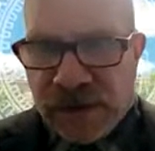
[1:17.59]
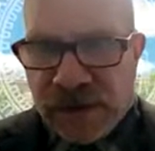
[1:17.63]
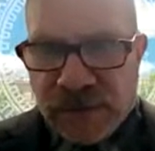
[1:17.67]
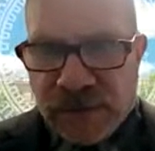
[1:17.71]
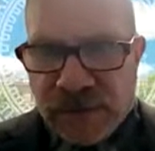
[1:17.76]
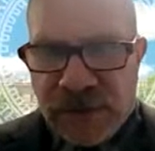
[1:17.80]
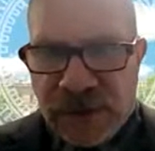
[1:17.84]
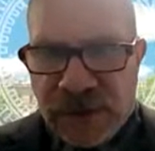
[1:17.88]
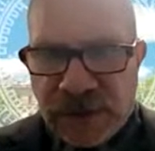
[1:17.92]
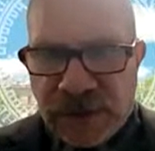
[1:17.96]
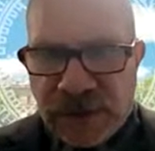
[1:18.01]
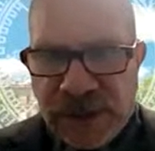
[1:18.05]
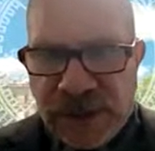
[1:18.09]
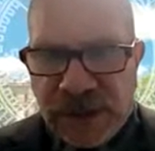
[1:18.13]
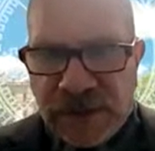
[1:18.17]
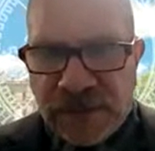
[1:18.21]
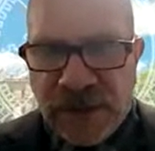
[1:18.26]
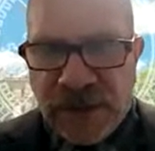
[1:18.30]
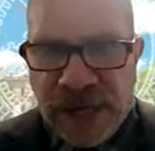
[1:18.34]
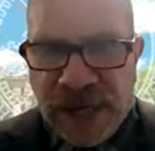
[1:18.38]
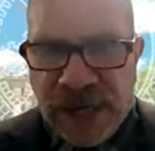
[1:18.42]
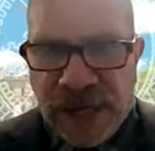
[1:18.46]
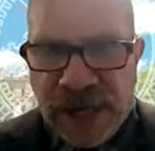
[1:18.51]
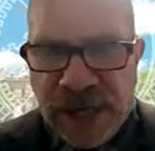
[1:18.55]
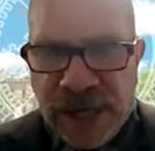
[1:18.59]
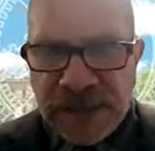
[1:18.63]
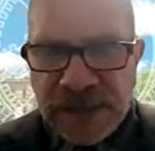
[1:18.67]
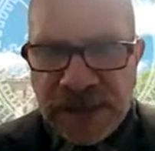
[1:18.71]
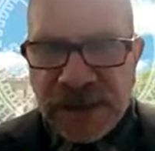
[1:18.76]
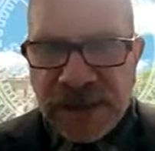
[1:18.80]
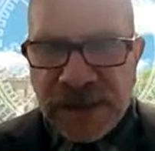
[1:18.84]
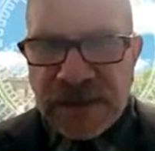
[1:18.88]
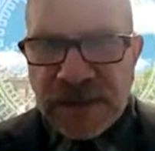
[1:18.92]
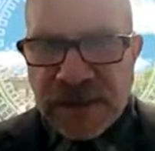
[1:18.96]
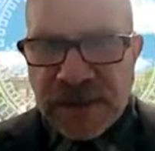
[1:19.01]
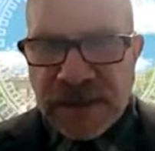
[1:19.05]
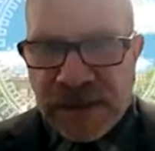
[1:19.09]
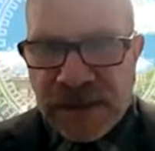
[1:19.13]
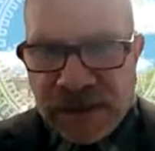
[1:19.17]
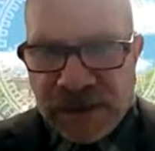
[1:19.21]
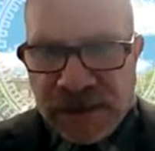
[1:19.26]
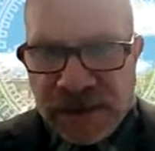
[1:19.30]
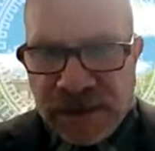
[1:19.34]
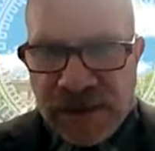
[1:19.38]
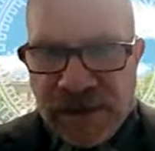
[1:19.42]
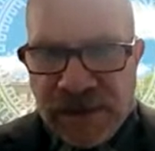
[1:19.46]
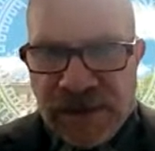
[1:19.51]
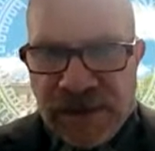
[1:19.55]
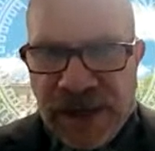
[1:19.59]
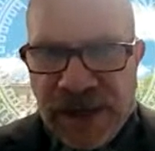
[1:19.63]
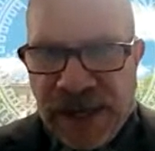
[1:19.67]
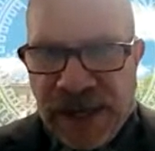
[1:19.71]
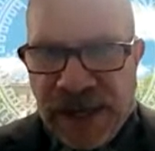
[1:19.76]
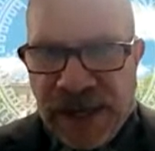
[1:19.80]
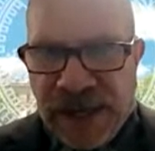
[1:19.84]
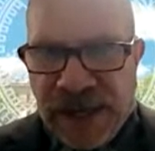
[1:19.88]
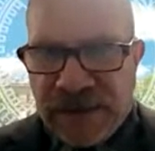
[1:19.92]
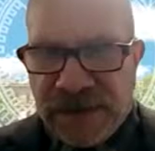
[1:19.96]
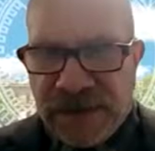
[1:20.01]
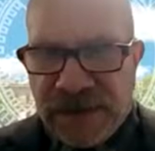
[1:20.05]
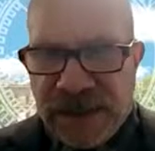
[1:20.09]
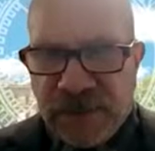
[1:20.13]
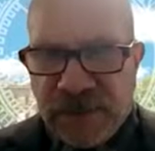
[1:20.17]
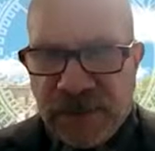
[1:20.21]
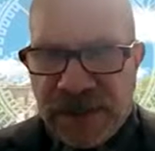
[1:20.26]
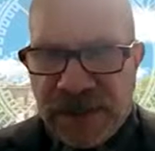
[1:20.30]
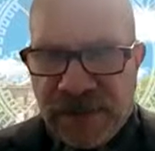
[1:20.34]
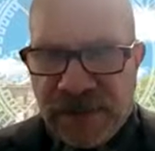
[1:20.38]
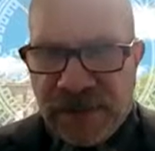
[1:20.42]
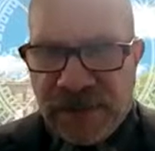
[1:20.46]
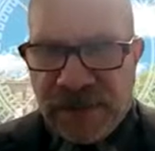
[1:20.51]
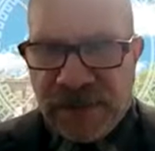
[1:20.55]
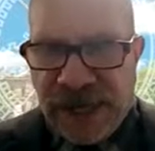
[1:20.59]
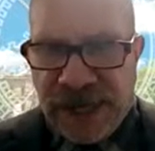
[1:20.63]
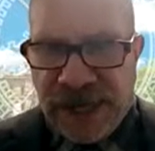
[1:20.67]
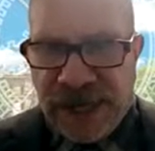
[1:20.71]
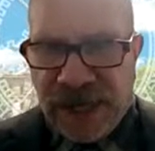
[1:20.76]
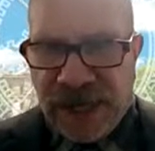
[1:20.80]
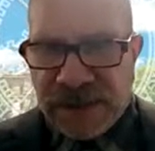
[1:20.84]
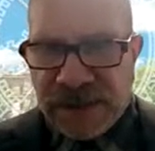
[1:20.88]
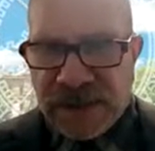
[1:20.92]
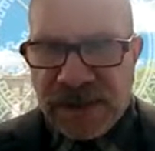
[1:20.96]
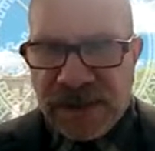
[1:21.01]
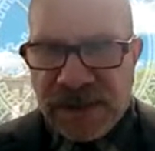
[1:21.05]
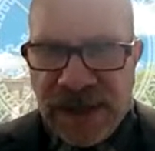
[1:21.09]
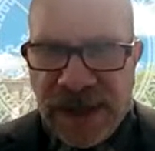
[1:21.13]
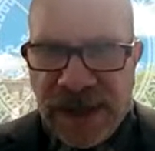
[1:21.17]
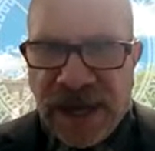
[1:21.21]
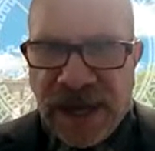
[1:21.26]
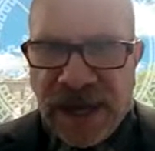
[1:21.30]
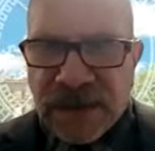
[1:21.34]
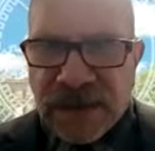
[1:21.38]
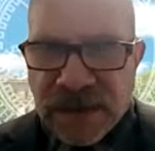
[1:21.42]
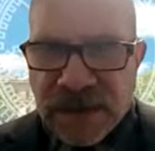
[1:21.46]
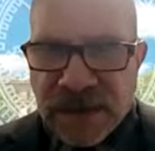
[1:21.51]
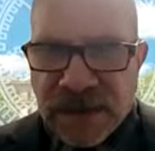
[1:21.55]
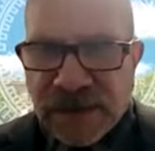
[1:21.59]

Finley advises that he was never asked that,